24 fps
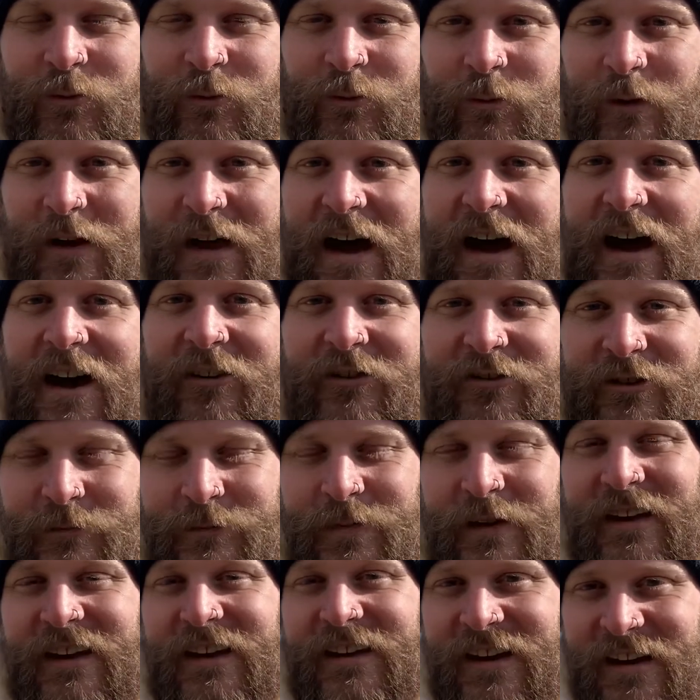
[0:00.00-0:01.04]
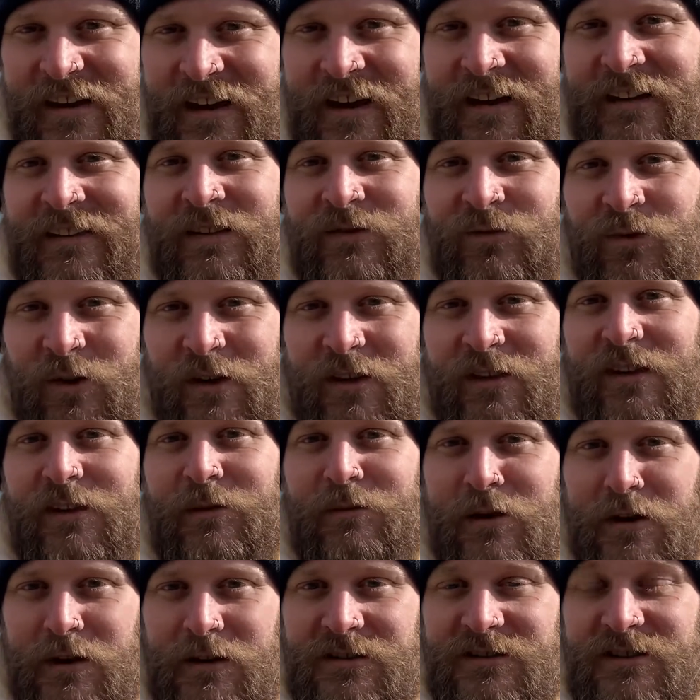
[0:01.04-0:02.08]
We have to be connected with
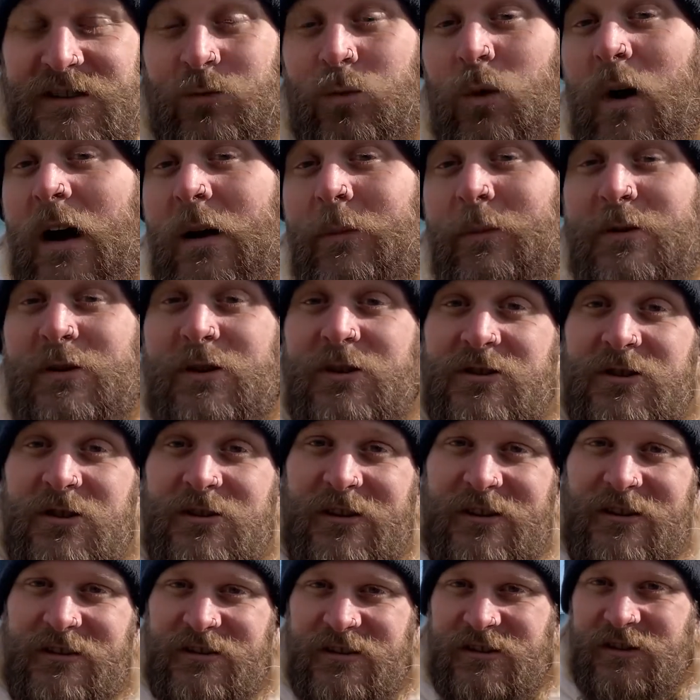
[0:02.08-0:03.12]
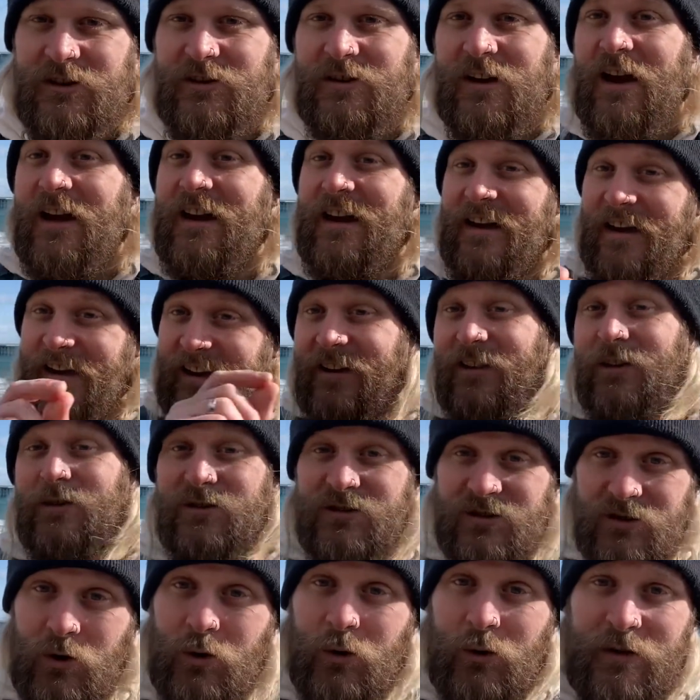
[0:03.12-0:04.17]
community. Why? Because you need to hear those
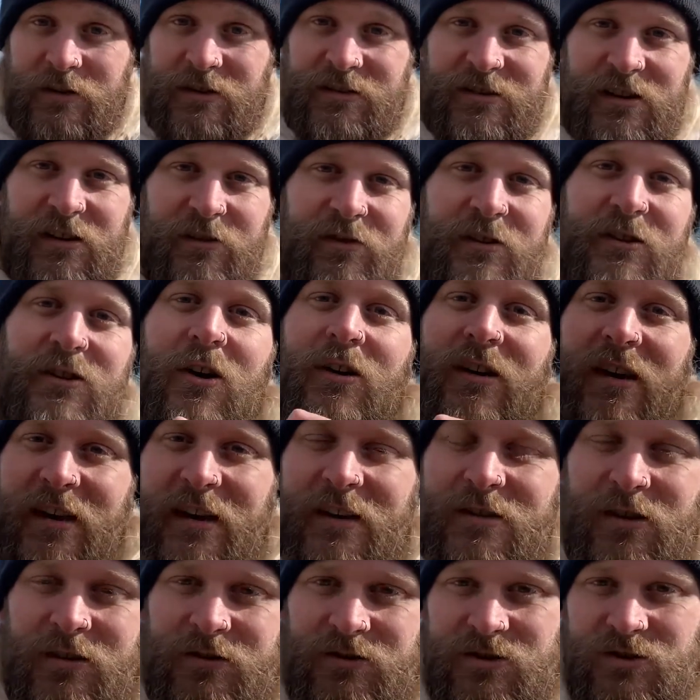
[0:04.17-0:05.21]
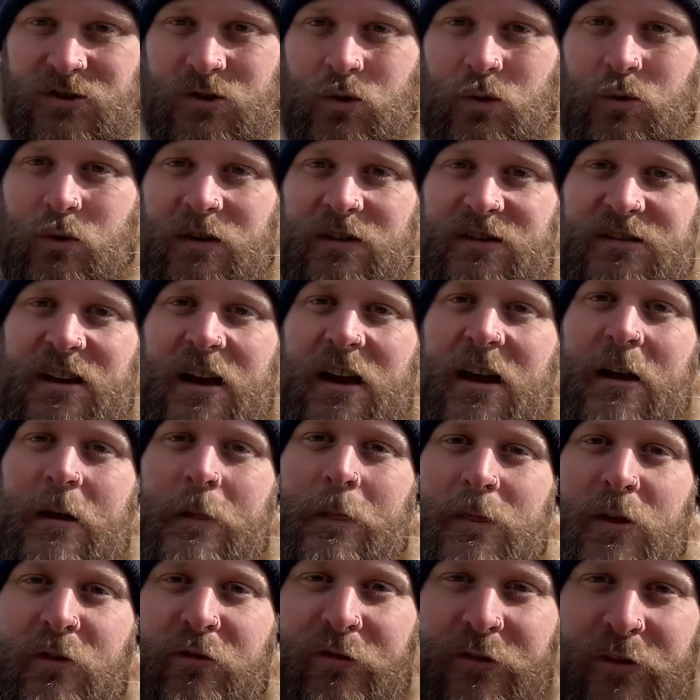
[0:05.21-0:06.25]
stories. And if you don't hear those stories,
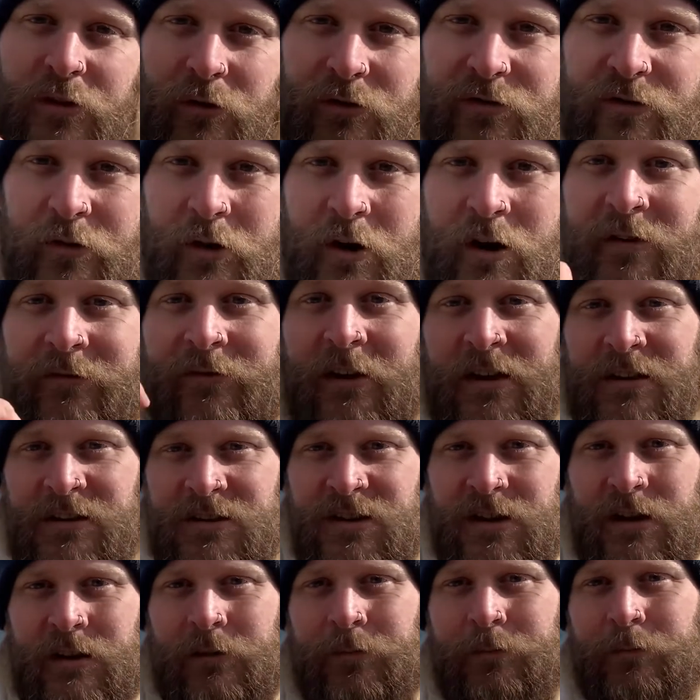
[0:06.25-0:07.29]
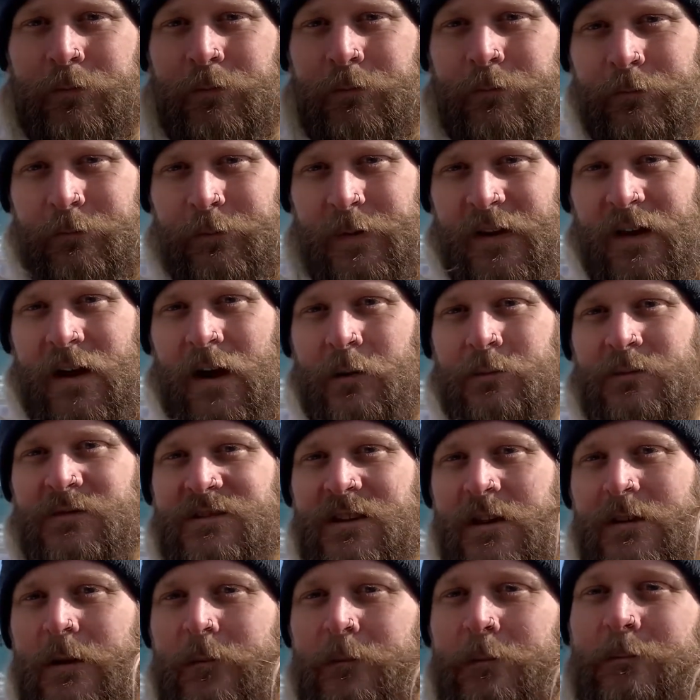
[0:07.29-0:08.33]
the fuel for adventure becomes
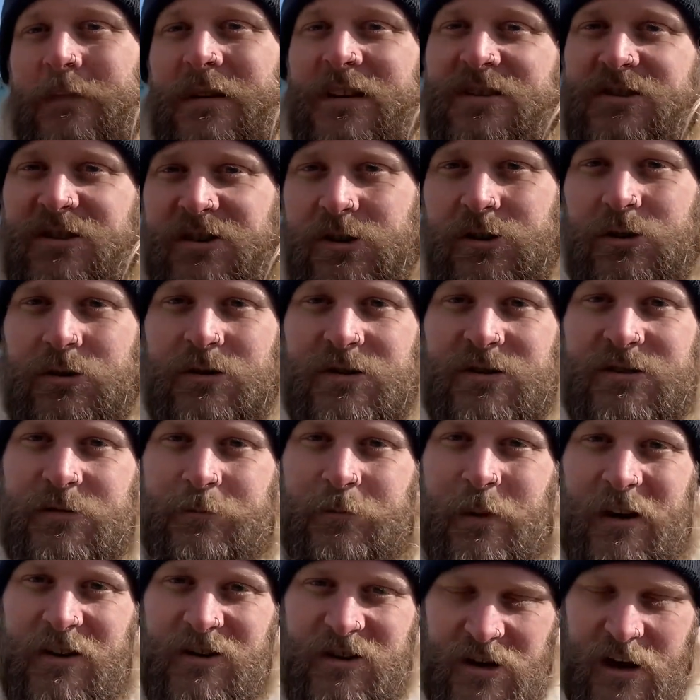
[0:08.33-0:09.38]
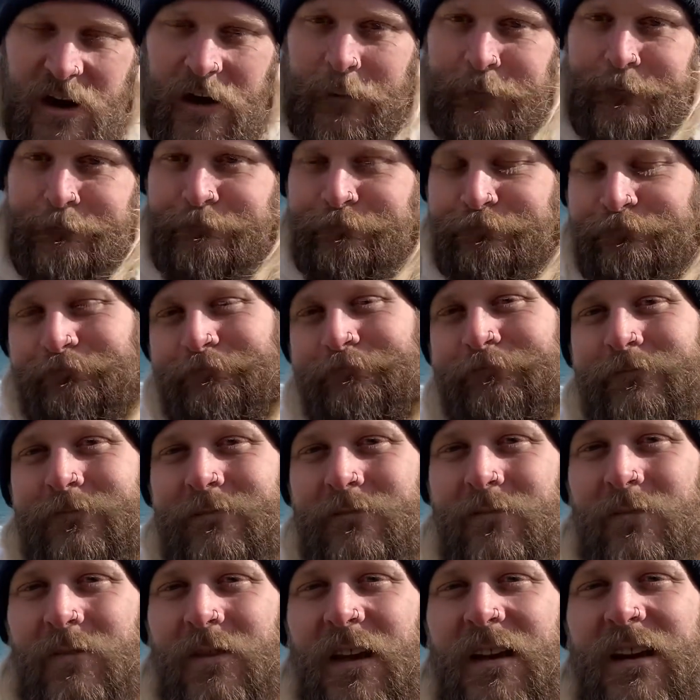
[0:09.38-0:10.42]
misused by shame.
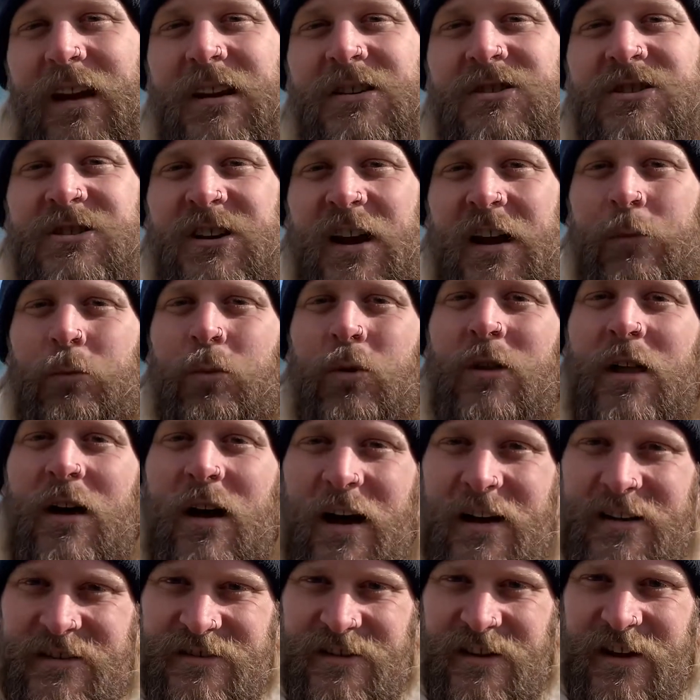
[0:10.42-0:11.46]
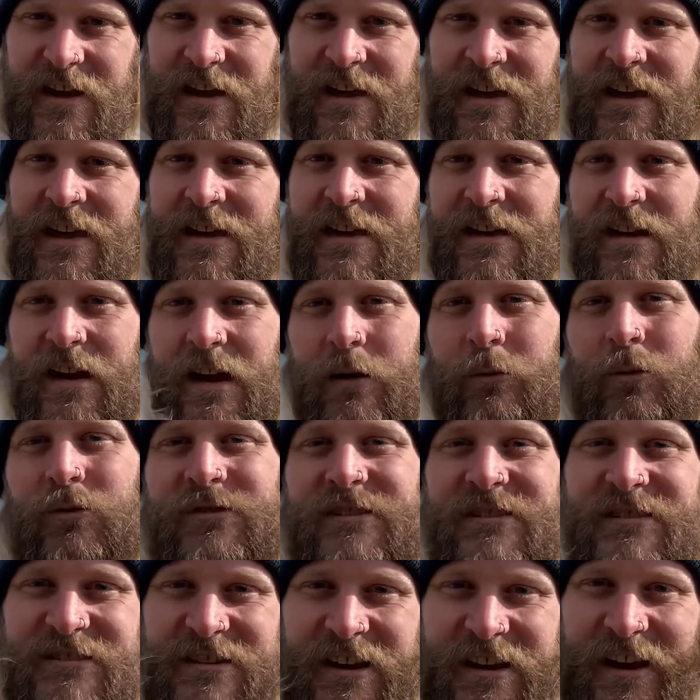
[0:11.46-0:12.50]
And shame will isolate and will
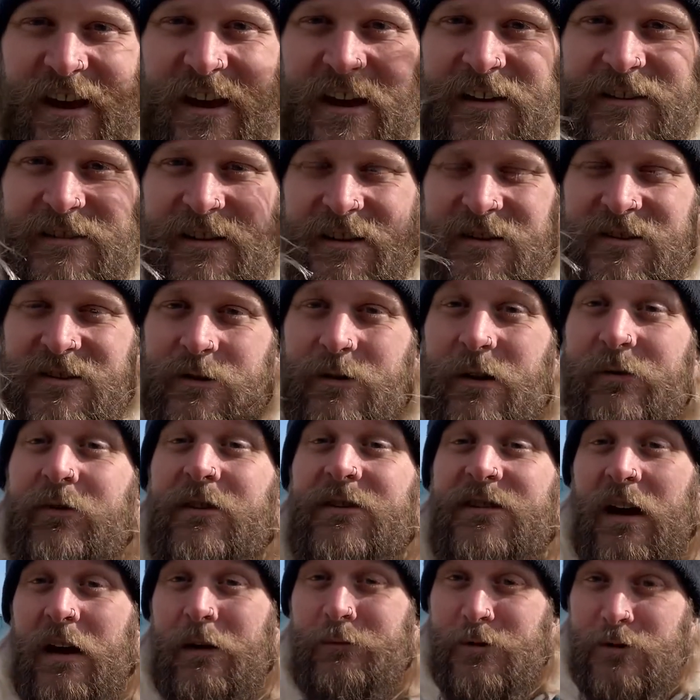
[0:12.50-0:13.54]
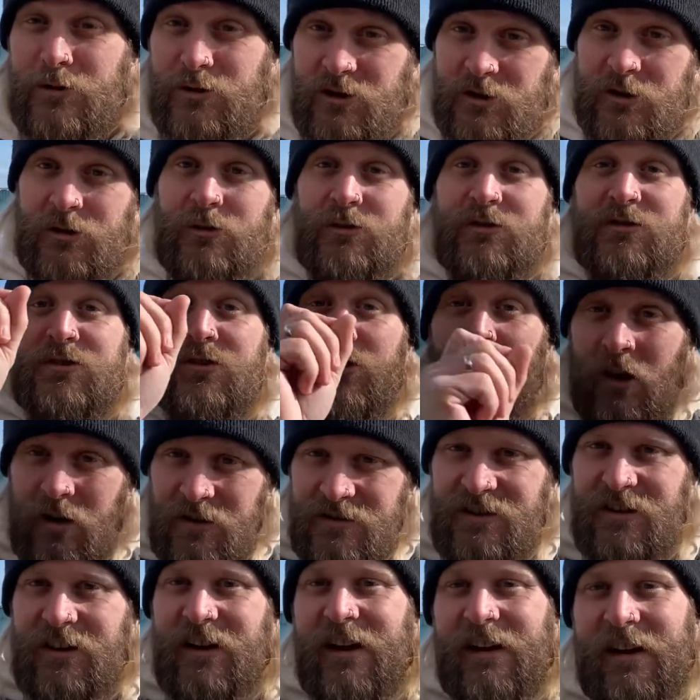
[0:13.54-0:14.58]
disconnect. And so every time you choose not
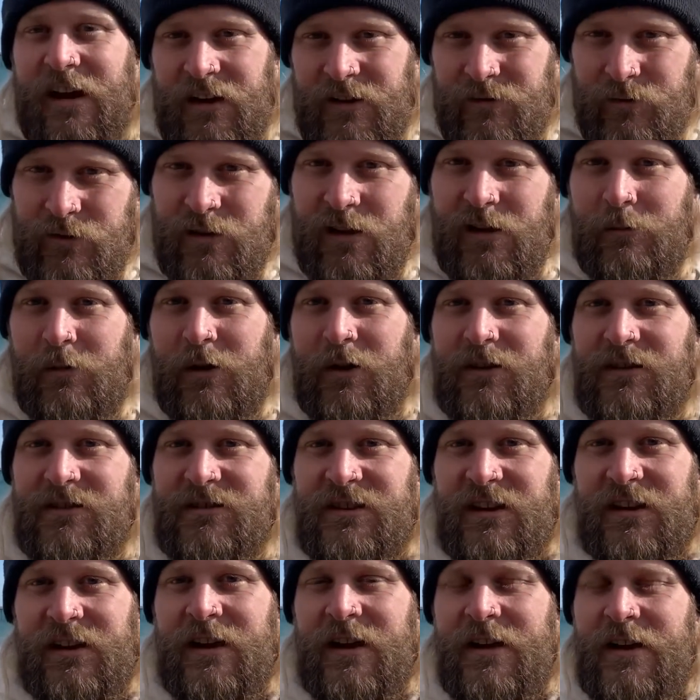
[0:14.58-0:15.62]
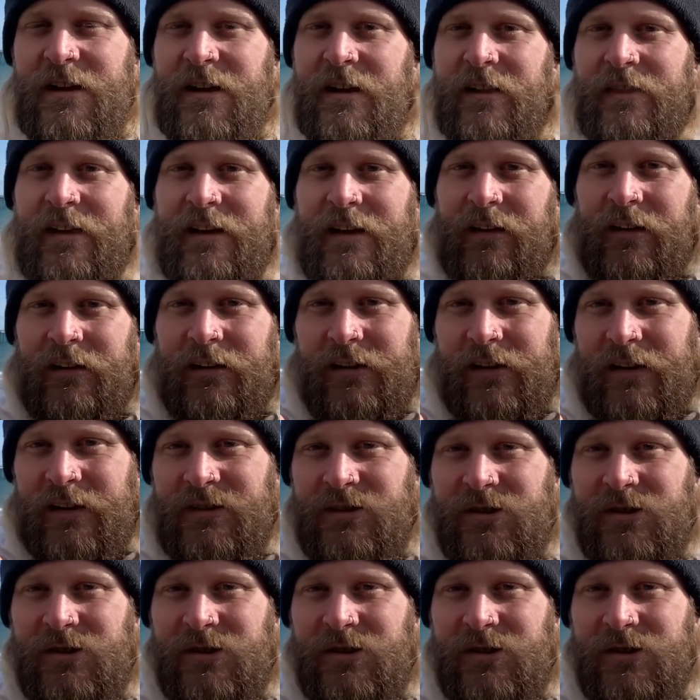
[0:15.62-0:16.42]
to connect with community, that is